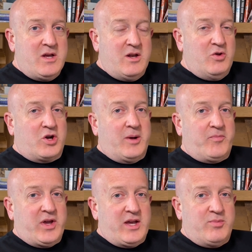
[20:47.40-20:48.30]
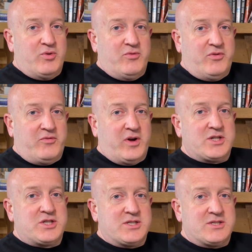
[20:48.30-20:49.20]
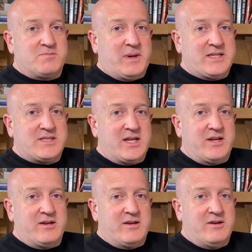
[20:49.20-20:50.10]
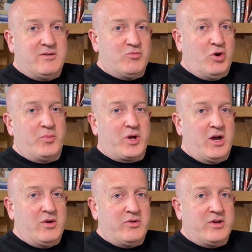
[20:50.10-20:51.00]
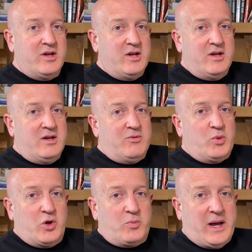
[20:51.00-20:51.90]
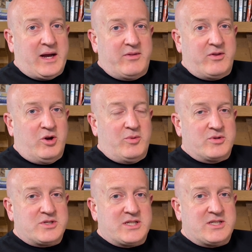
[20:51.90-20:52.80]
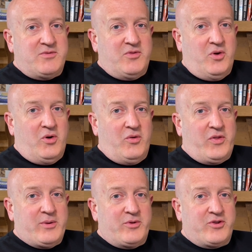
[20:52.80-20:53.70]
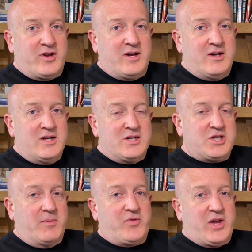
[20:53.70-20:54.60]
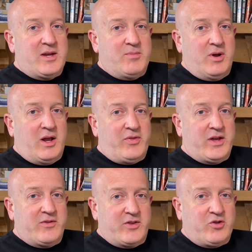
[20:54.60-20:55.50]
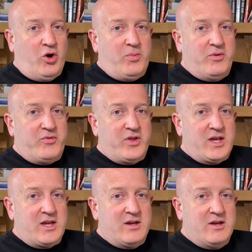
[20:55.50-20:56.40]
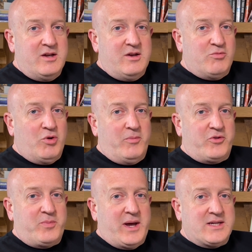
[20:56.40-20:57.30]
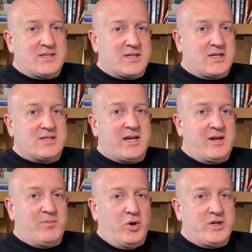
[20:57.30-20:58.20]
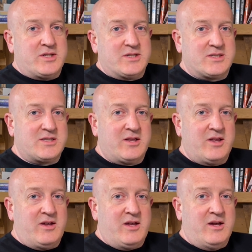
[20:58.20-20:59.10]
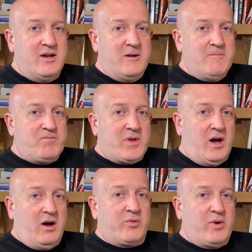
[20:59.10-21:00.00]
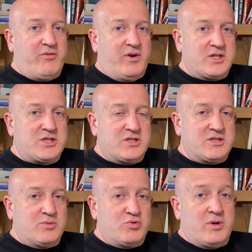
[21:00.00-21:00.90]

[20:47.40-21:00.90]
lookup table for functions based in ROM code. We look back at the Commodore 64, there was a jump table, I think, at the top of the ROM space that contained pointers to the hardware functions that were